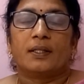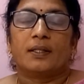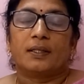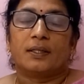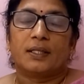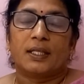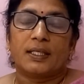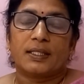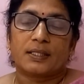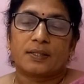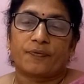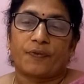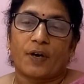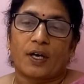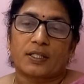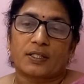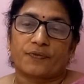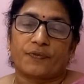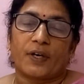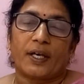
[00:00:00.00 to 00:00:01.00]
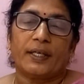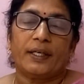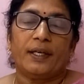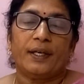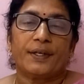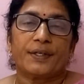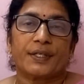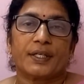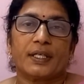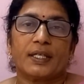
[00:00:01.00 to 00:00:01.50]
This
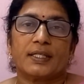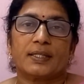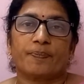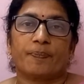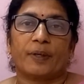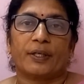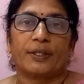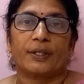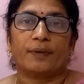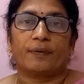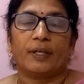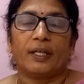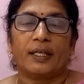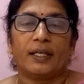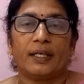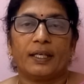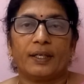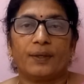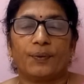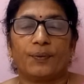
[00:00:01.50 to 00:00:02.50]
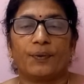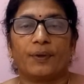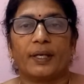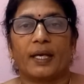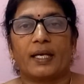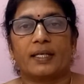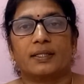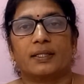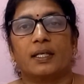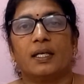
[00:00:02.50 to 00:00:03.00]
phosphorylation is particularly known
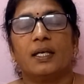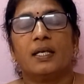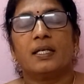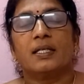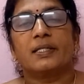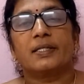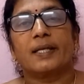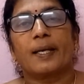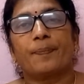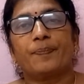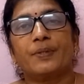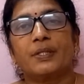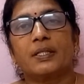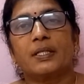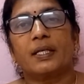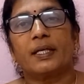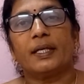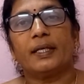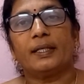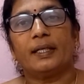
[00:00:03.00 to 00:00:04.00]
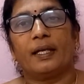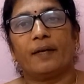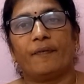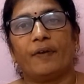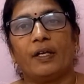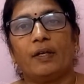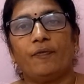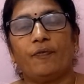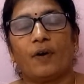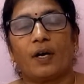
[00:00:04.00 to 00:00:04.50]
as substrate
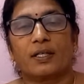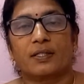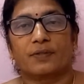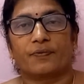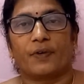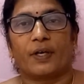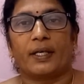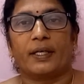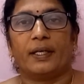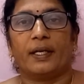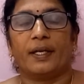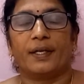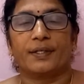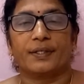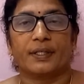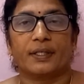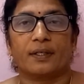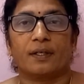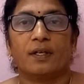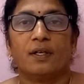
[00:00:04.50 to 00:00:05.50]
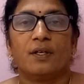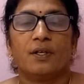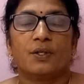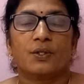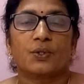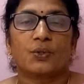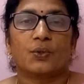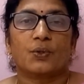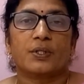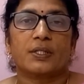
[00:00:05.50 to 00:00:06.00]
level phosphorylation.
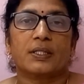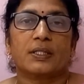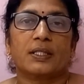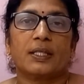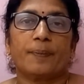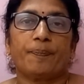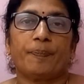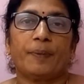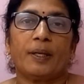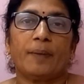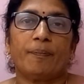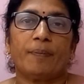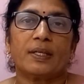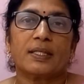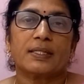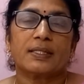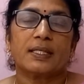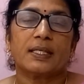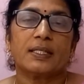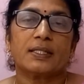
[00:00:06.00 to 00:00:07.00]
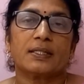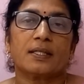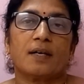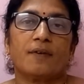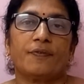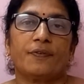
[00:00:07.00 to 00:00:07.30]
So step number 6 of